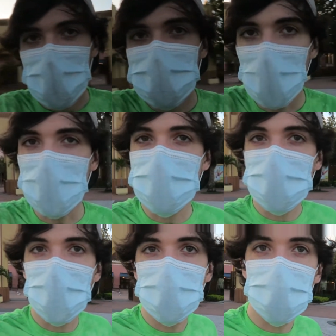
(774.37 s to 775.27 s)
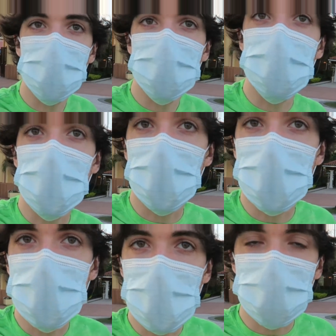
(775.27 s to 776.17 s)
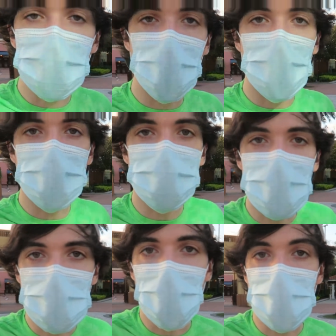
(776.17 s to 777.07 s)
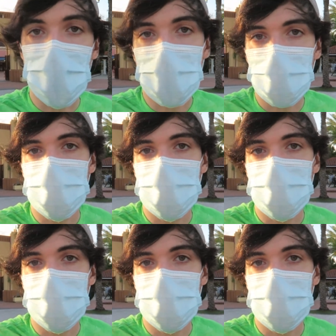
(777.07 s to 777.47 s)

So we just went through the security for the Hard Rock